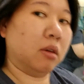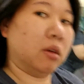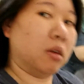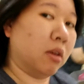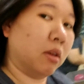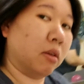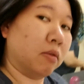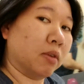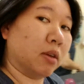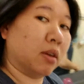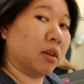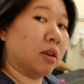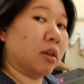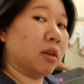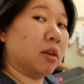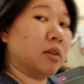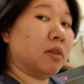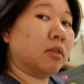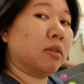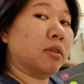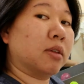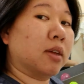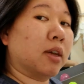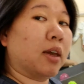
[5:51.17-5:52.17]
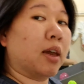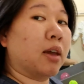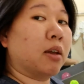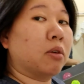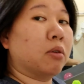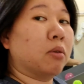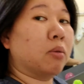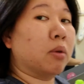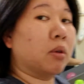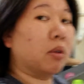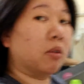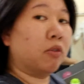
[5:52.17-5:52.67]
and if it is, I can
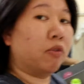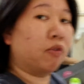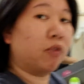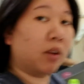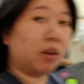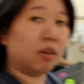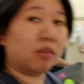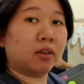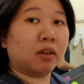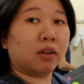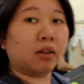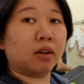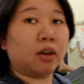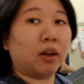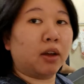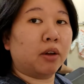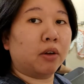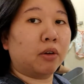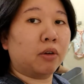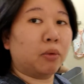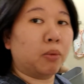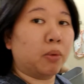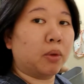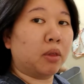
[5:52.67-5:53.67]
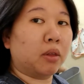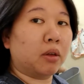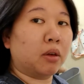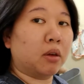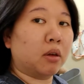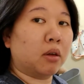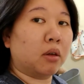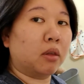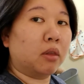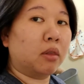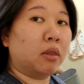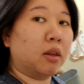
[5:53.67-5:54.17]
always fix it later with
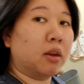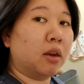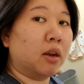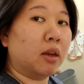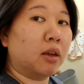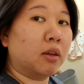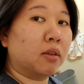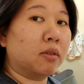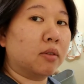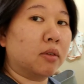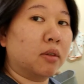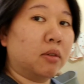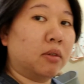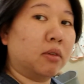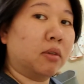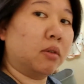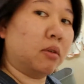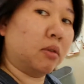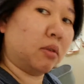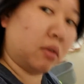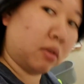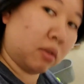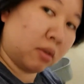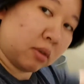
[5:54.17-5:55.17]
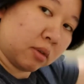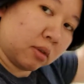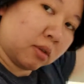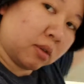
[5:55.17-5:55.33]
thinning scissors.